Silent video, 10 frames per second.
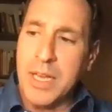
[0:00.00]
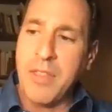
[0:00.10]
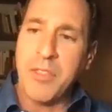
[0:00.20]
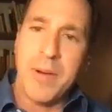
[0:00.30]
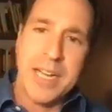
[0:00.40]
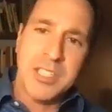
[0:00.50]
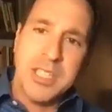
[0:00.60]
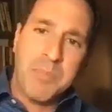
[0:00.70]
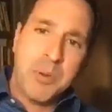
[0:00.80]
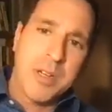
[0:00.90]
and then they'll
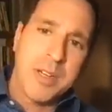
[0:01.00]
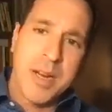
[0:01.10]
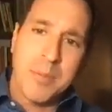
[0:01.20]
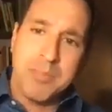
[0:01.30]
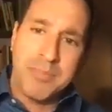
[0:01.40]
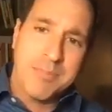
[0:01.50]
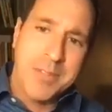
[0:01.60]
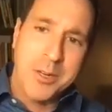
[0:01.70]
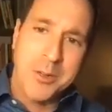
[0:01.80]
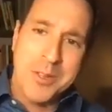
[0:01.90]
actually put they'll
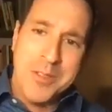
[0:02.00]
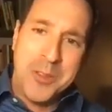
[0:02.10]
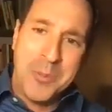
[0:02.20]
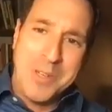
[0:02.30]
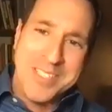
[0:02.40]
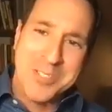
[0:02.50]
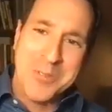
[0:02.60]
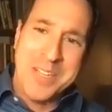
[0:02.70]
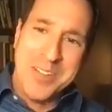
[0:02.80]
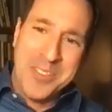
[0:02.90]
put a
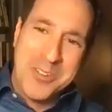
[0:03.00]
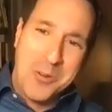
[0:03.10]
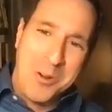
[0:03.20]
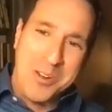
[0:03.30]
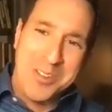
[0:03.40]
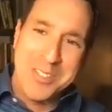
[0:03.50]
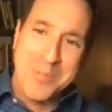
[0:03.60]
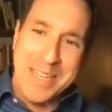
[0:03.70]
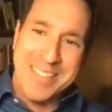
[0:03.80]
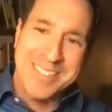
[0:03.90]
screen on the door
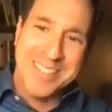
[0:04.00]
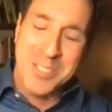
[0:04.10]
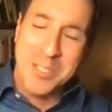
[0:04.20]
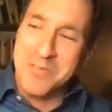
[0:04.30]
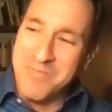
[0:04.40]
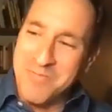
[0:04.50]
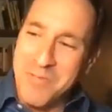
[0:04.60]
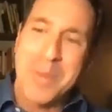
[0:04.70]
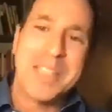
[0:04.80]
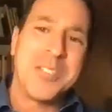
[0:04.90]
to make it sort of
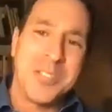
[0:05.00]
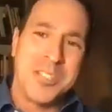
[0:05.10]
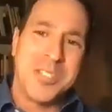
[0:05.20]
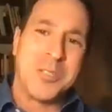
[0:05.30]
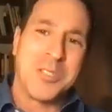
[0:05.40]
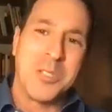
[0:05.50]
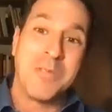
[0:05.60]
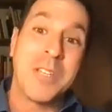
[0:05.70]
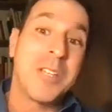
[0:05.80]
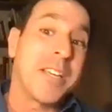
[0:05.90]
familiar to you, so
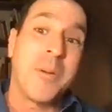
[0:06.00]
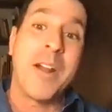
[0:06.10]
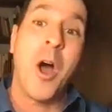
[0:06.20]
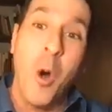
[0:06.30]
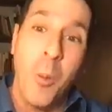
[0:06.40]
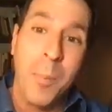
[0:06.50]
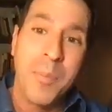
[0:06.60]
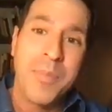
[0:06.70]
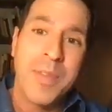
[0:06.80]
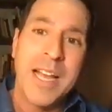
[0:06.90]
you feel like you're at home.
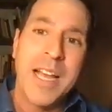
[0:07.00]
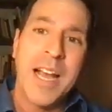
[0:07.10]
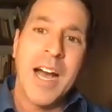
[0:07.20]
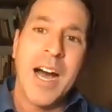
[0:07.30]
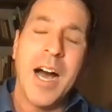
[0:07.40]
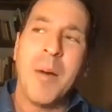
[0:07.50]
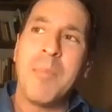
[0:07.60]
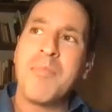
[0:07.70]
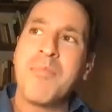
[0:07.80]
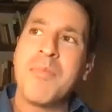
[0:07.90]

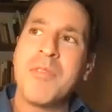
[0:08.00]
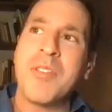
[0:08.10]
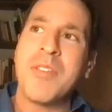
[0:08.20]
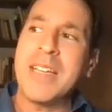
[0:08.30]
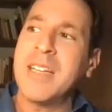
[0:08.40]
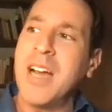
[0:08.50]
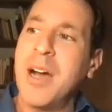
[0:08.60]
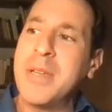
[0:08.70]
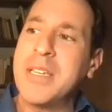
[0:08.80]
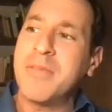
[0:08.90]
So that can
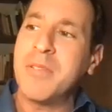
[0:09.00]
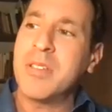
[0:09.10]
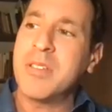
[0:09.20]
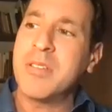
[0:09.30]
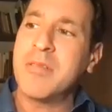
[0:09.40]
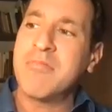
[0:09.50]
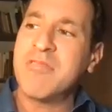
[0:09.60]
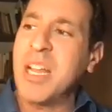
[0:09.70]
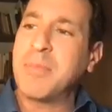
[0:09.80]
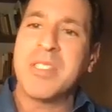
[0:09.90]
come in different
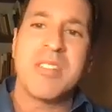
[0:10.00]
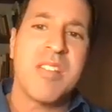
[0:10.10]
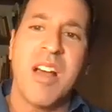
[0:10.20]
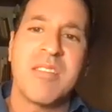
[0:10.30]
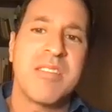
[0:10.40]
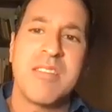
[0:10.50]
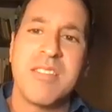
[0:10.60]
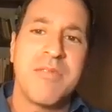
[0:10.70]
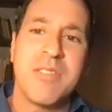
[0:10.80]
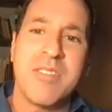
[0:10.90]
shapes and
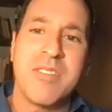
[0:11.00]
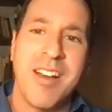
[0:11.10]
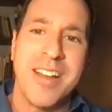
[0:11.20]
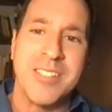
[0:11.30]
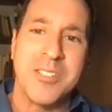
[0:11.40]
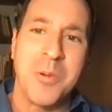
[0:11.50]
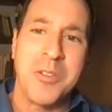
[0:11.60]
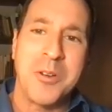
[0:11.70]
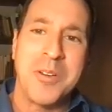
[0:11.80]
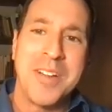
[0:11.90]
sizes and different designs,
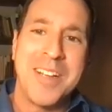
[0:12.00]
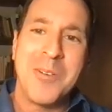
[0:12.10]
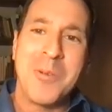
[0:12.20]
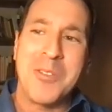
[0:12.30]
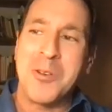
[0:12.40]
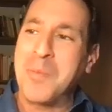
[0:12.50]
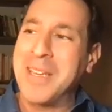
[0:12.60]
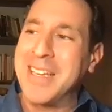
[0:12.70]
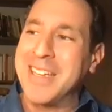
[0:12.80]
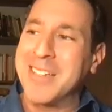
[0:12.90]
whether it
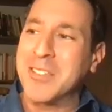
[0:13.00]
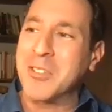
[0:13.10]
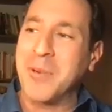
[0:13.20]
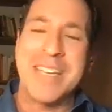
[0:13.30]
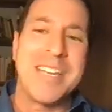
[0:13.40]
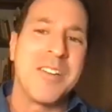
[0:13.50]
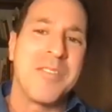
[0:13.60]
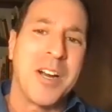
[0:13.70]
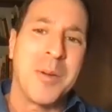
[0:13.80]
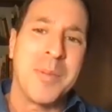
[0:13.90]
be creating an
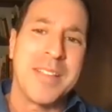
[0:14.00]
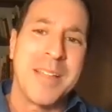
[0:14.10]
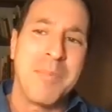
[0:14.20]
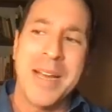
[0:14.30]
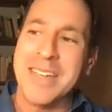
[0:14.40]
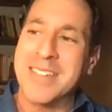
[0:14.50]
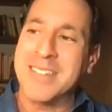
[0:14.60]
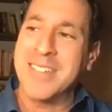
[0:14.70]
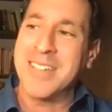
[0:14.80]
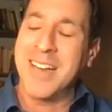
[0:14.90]
environment that
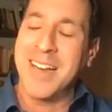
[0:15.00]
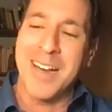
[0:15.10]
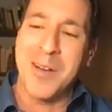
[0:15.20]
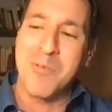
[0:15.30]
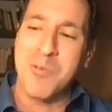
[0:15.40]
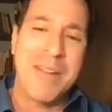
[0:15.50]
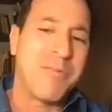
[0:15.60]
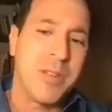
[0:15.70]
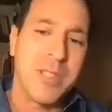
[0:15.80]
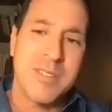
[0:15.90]
might
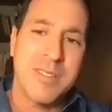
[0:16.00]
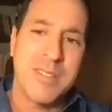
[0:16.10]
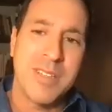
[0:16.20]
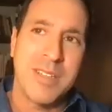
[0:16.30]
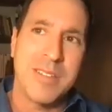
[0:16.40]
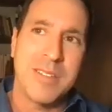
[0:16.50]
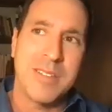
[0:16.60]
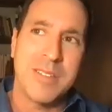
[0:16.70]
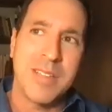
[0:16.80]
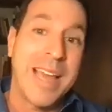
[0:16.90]
reference the
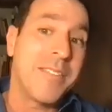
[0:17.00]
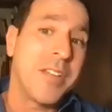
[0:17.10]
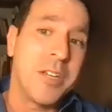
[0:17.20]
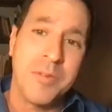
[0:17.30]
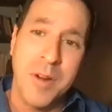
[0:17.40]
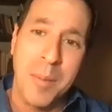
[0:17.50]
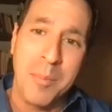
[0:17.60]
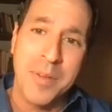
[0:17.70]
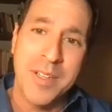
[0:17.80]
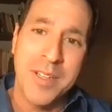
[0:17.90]
land that you're
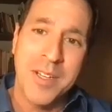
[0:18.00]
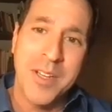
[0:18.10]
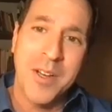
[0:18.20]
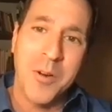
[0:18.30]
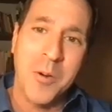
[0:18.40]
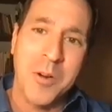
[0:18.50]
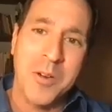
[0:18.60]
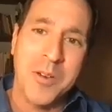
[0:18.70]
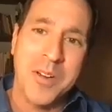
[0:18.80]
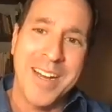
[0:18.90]
from,
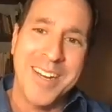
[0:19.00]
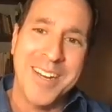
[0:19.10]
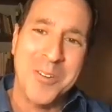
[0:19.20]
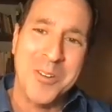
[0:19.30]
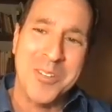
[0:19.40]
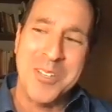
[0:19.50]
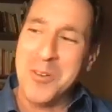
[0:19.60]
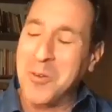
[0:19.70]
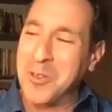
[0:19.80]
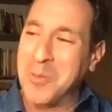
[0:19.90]
or
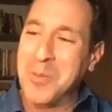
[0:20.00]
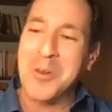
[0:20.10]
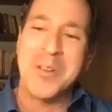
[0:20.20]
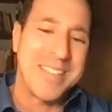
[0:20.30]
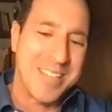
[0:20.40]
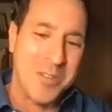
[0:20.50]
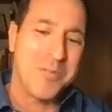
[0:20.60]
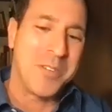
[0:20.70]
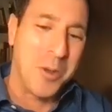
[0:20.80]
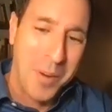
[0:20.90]
the community that
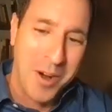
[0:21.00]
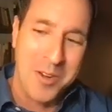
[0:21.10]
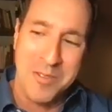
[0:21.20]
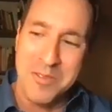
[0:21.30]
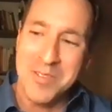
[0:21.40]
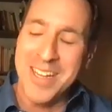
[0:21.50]
you feel a part of,